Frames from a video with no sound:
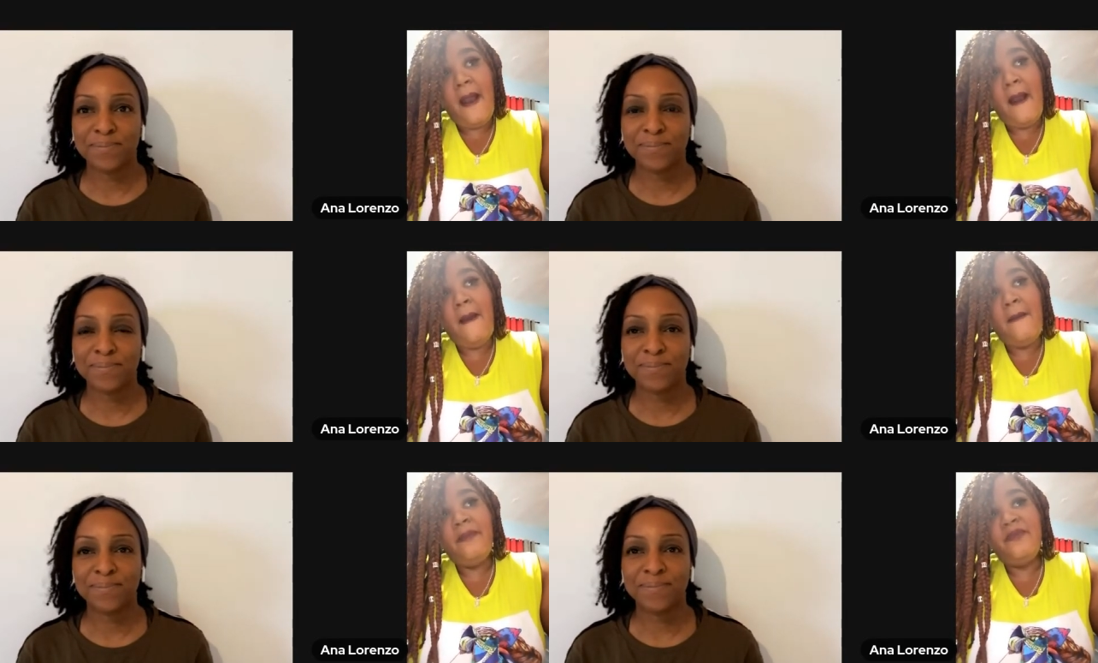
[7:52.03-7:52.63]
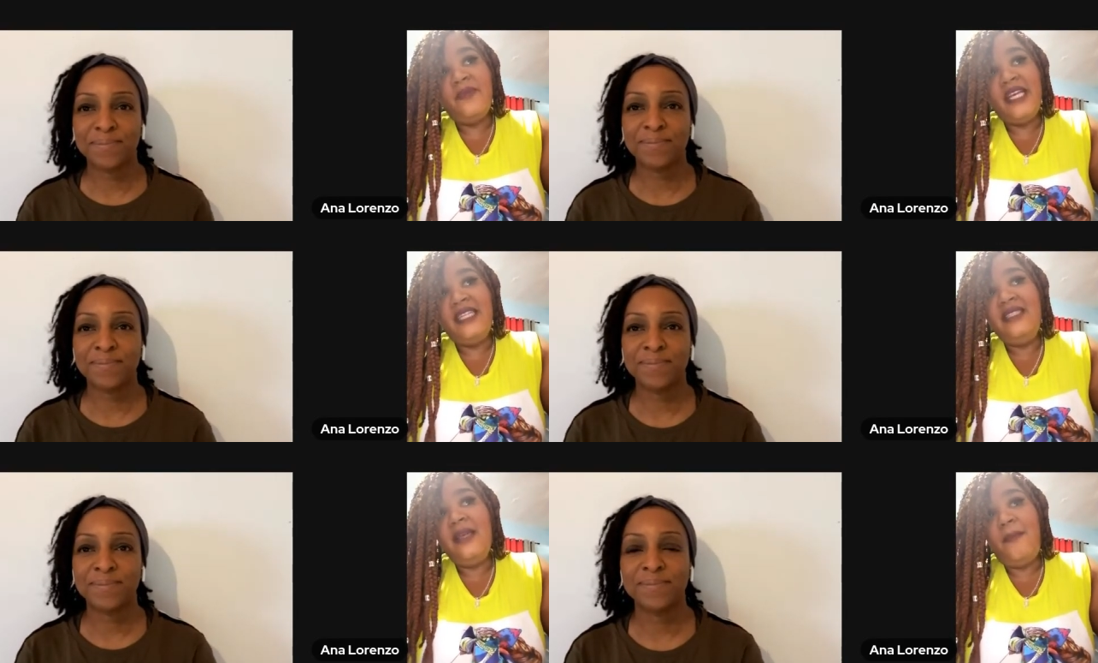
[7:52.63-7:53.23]
Speaker 1: Um,
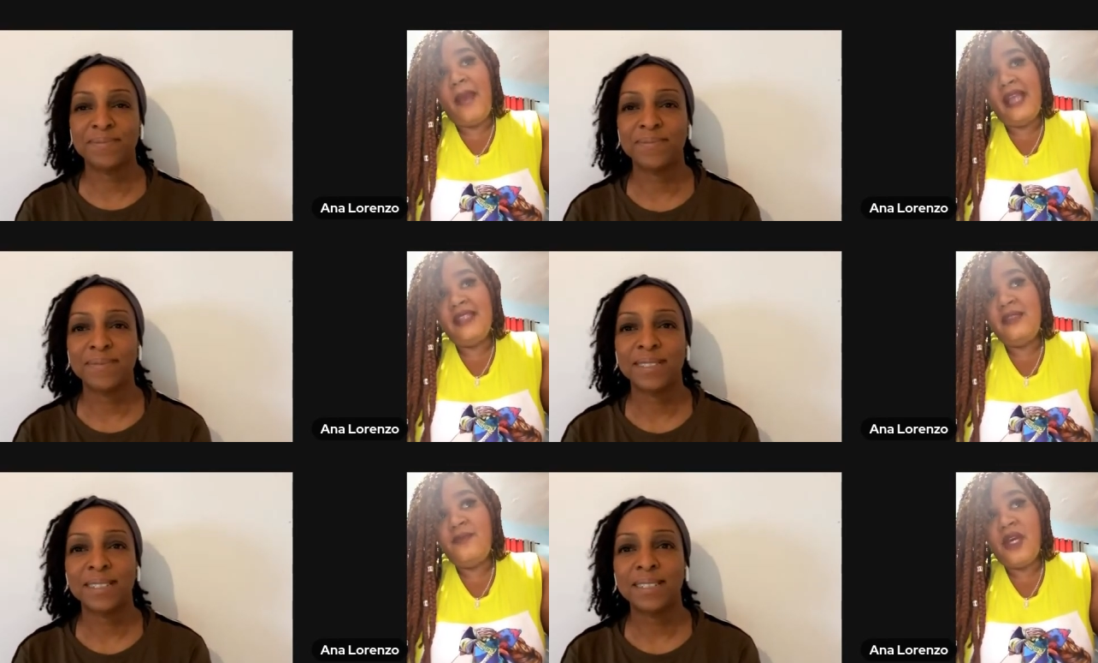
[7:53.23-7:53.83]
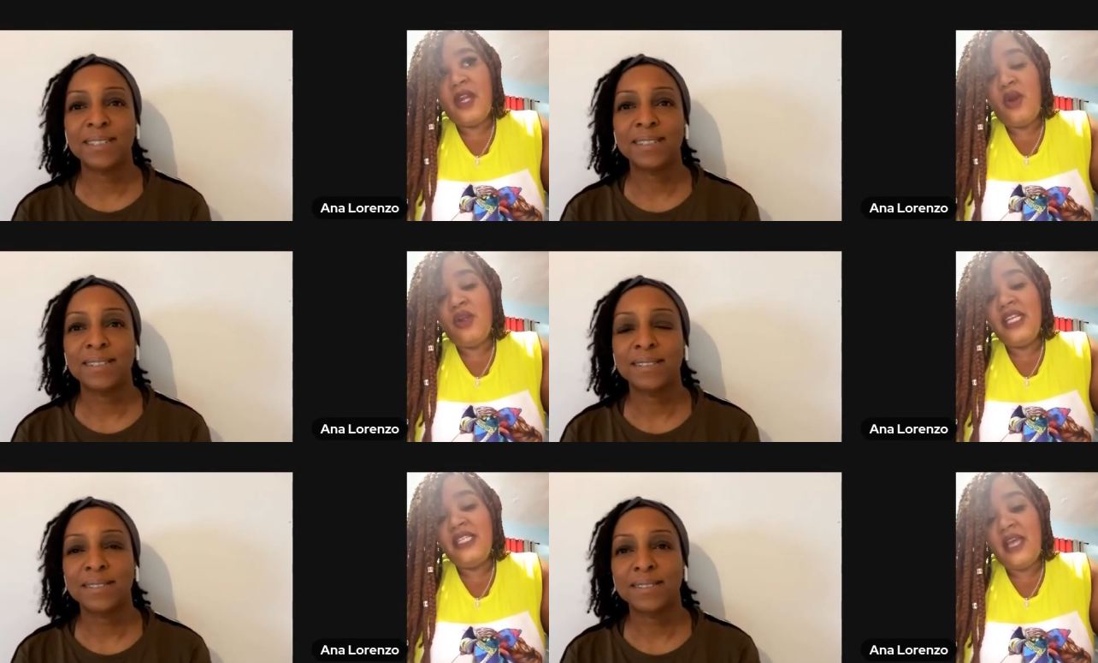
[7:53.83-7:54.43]
it depends, but
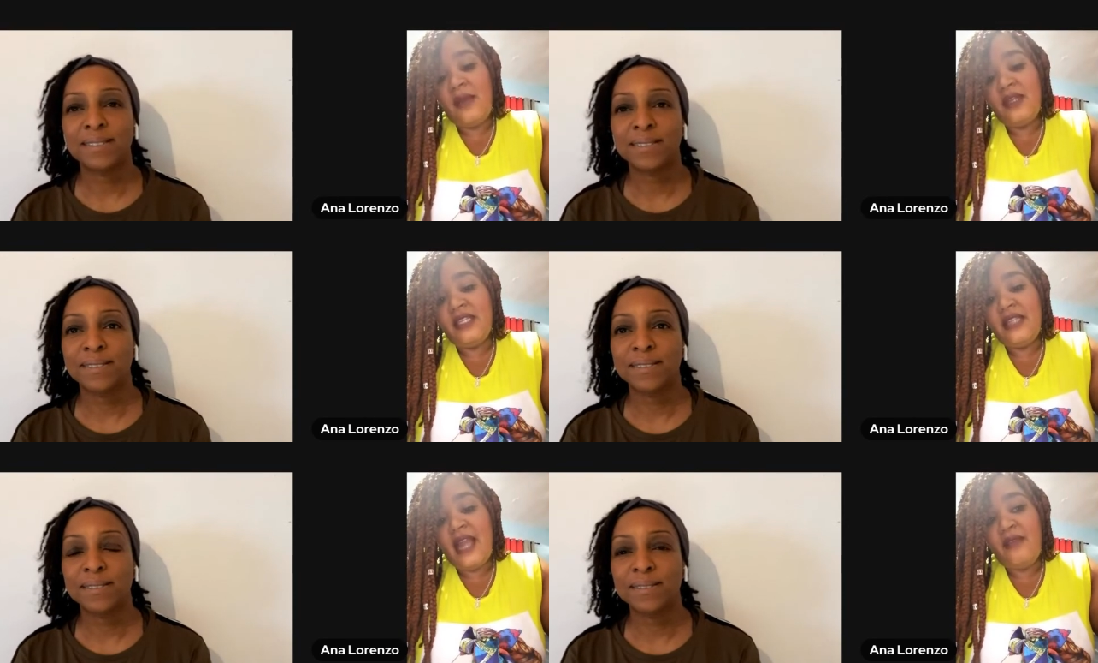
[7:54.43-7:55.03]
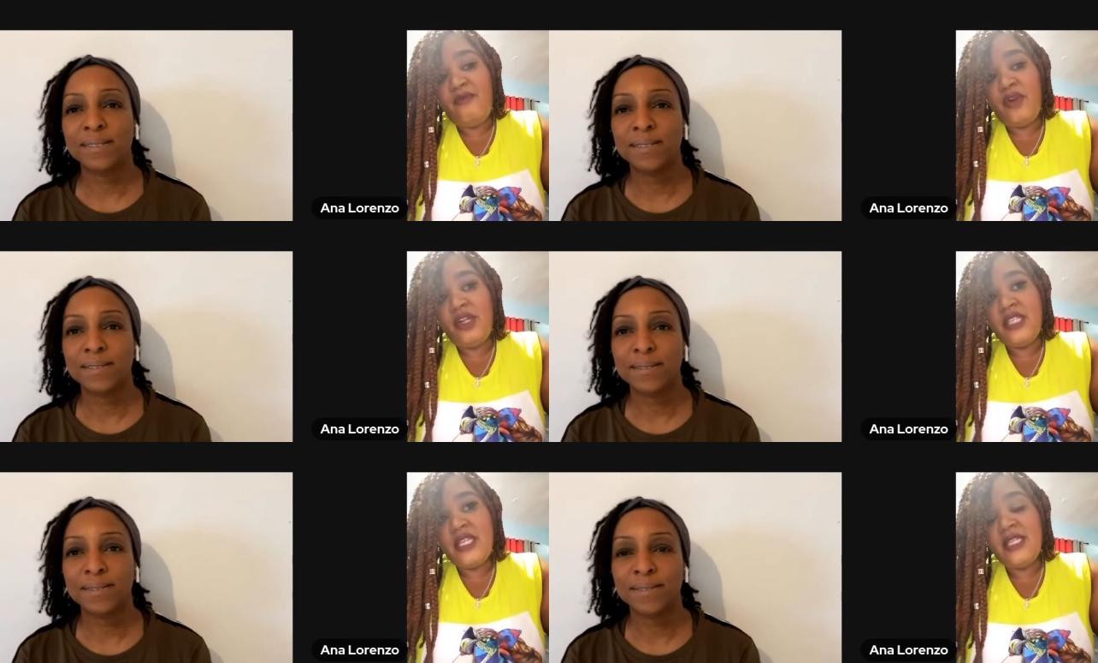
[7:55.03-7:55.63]
all the time it's like
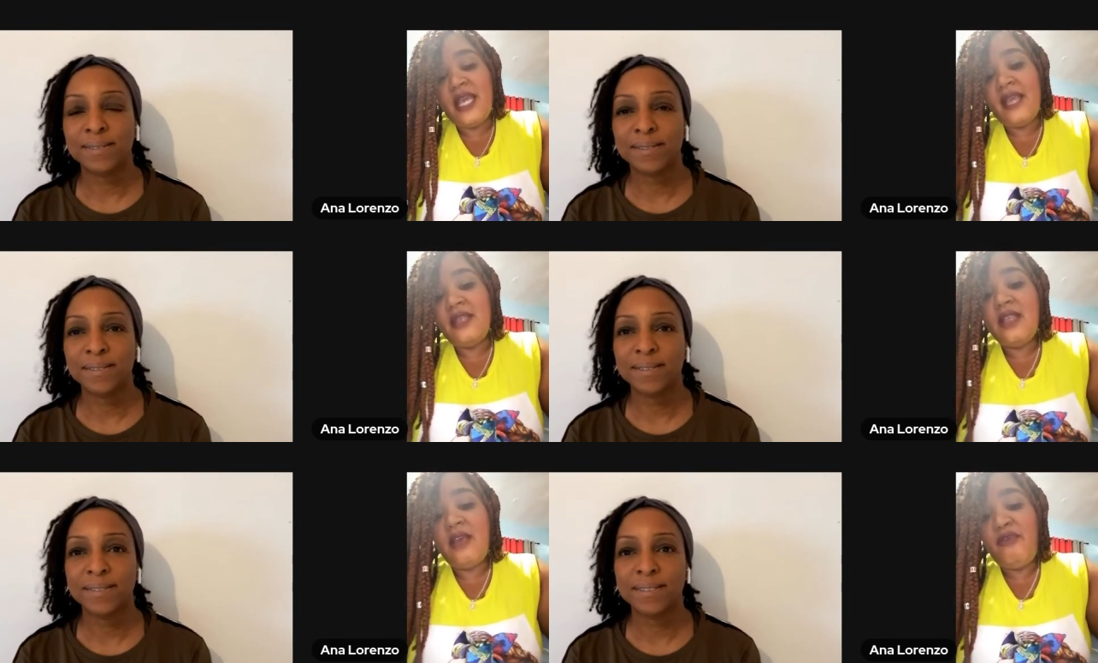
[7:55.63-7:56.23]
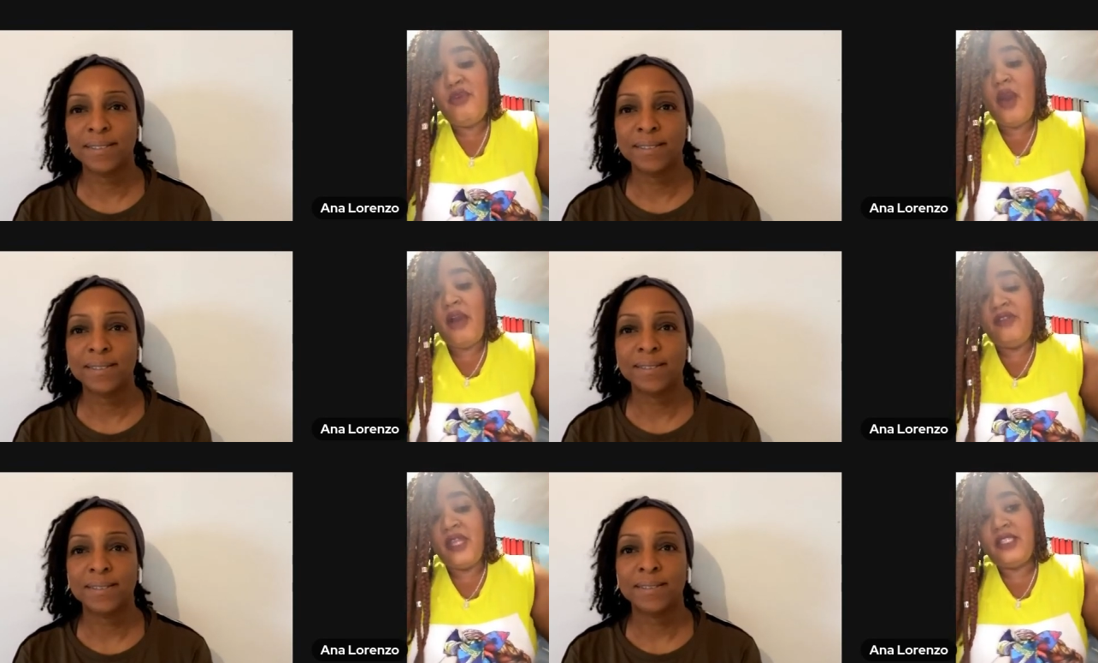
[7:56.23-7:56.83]
14 days if you
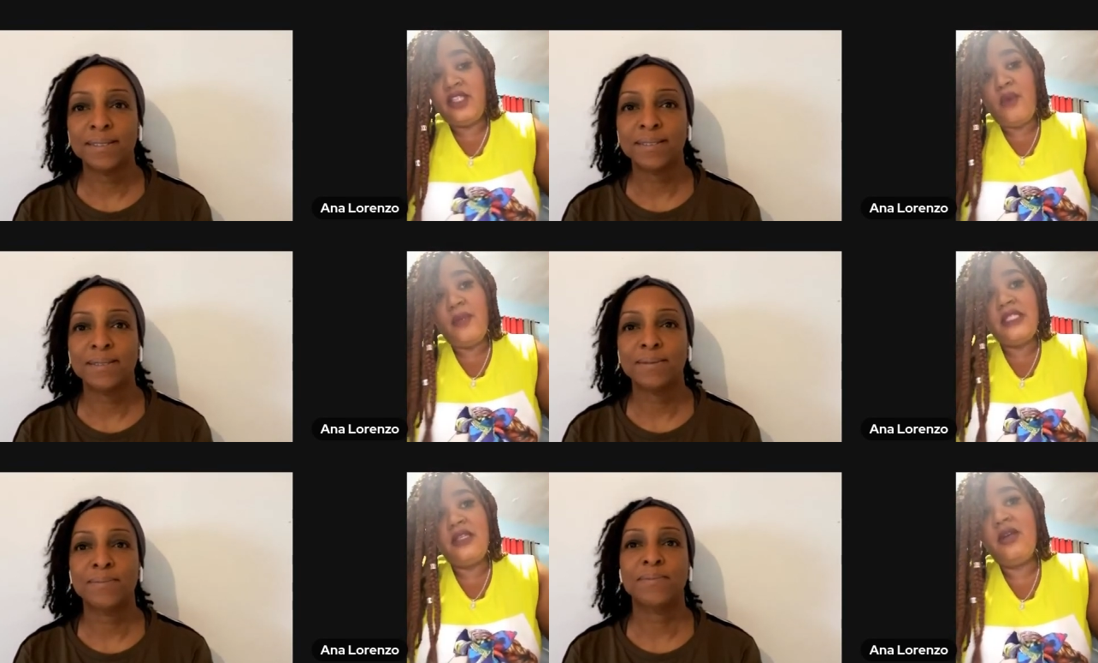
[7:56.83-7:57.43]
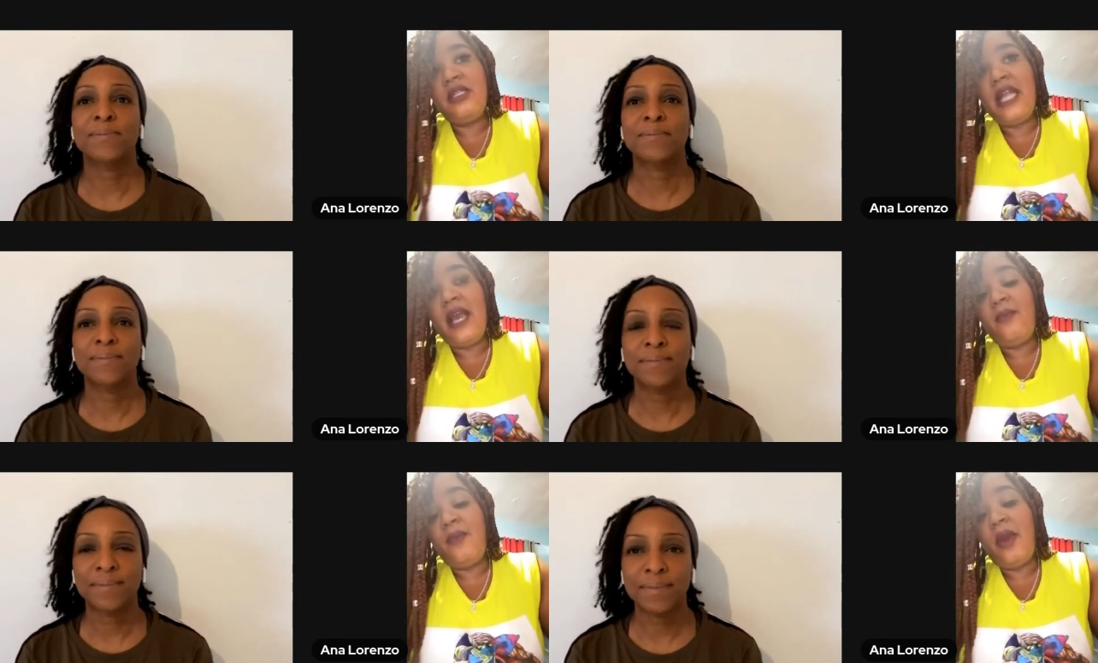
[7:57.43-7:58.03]
have the tummy tuck,
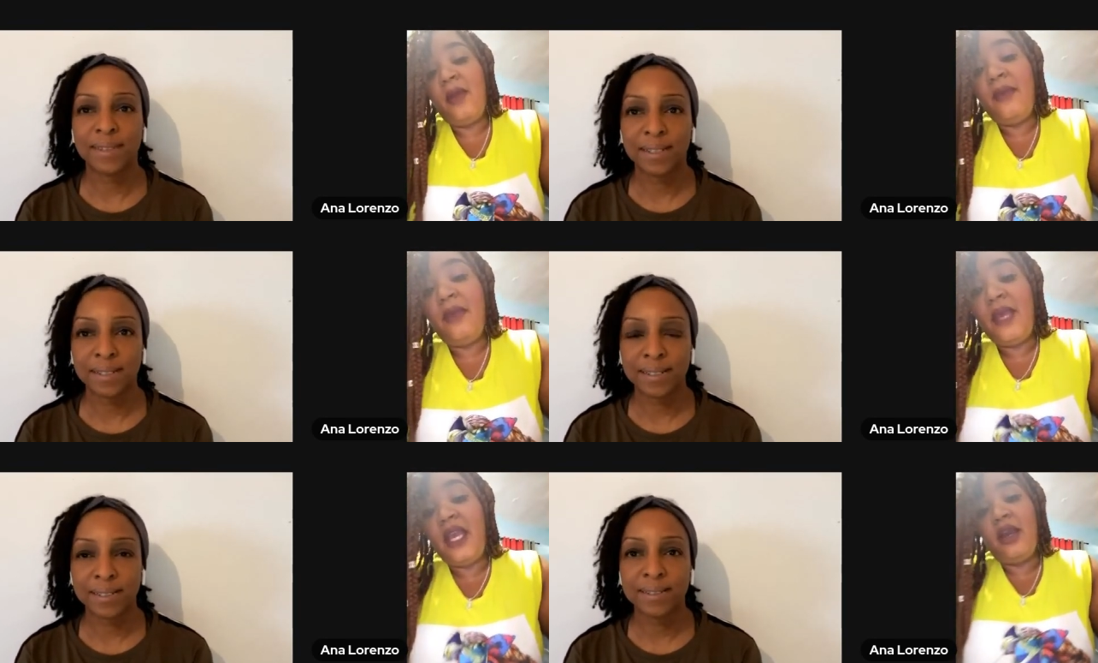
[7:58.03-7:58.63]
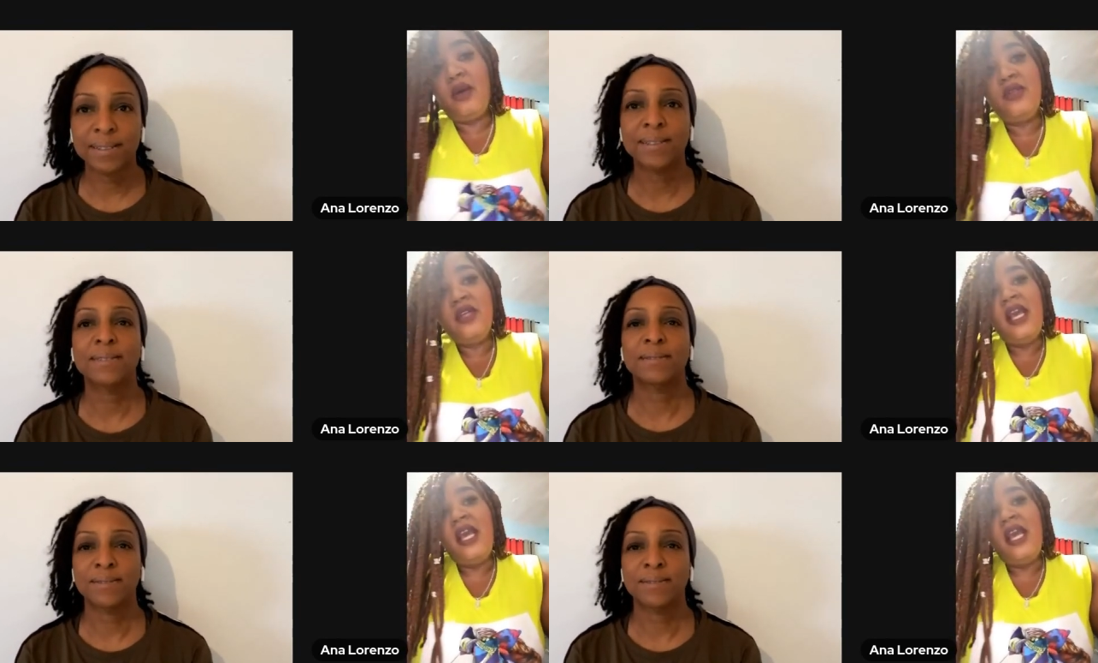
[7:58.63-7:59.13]
lipo, and BBL.